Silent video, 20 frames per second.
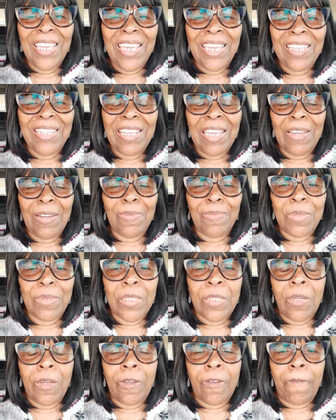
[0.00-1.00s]

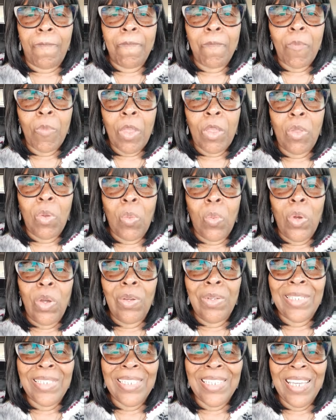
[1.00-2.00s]
the
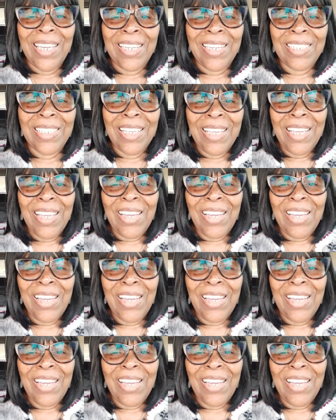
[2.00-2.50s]
word says,